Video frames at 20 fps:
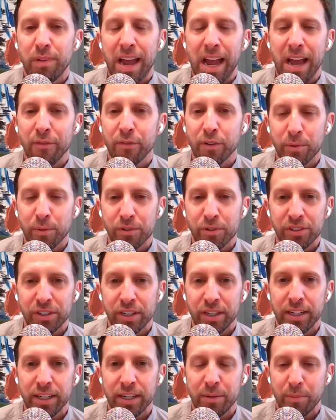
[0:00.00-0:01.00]
half a
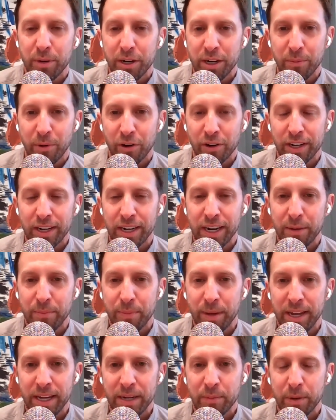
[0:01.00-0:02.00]
percent in a money market at a
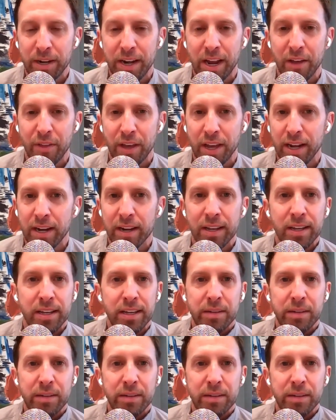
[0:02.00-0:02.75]
bank, but now that,